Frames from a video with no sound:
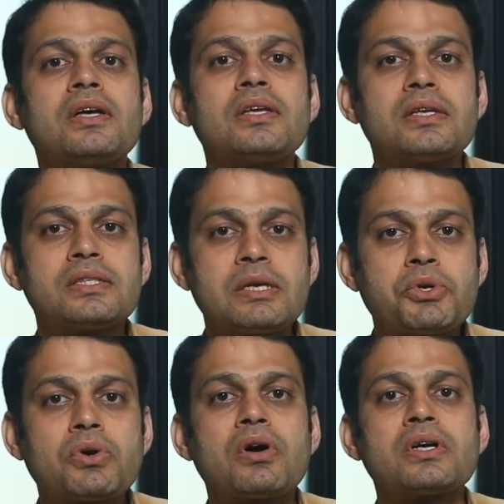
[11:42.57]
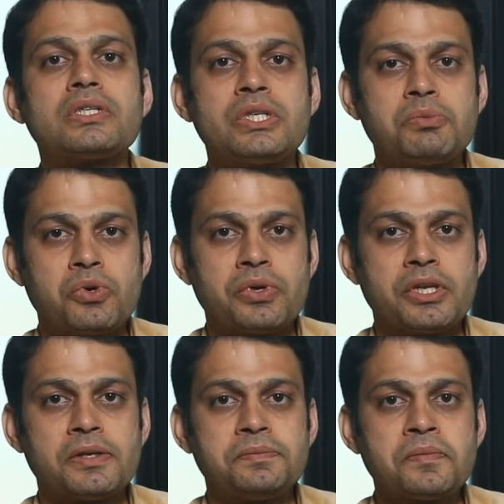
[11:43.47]
Streptococcus
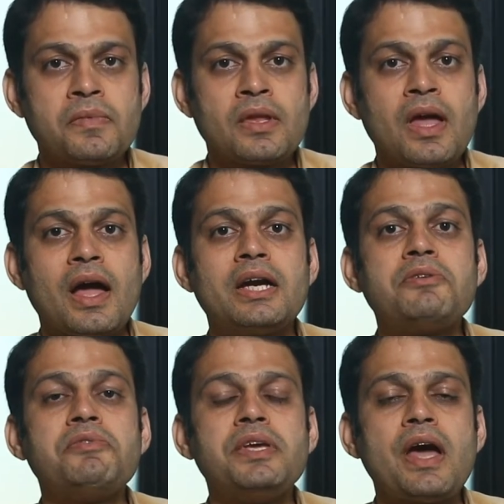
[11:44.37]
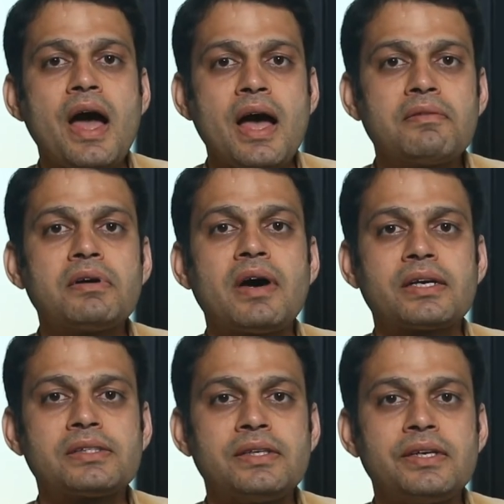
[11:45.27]
pneumonia, and we have a
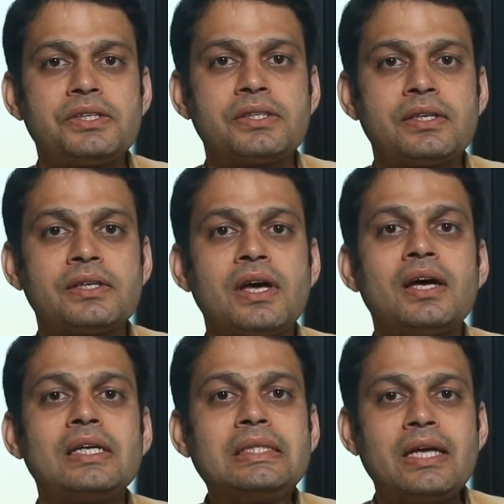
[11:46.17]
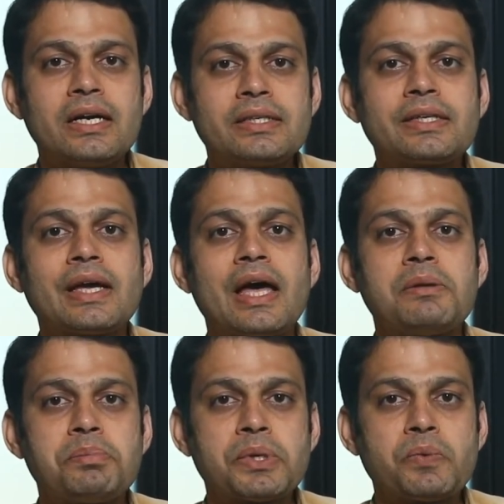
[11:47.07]
vaccination that can
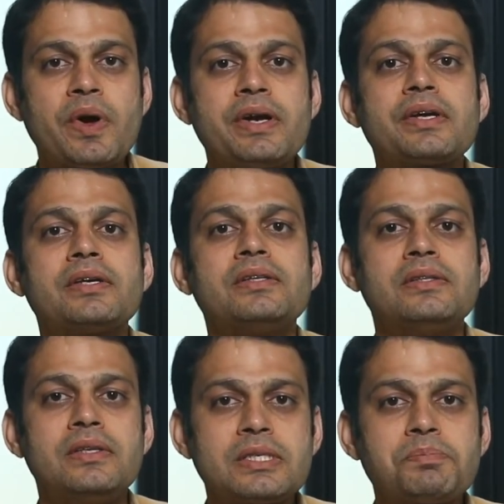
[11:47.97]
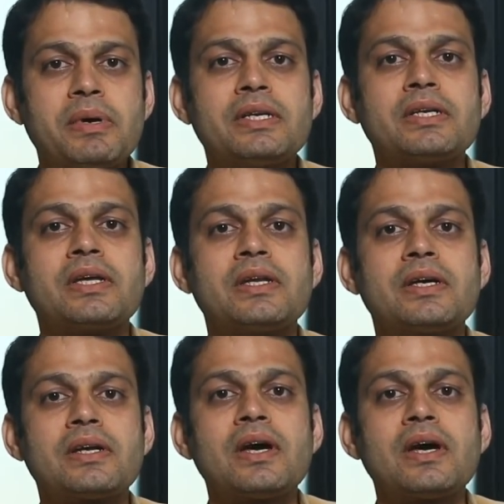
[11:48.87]
prevent this particular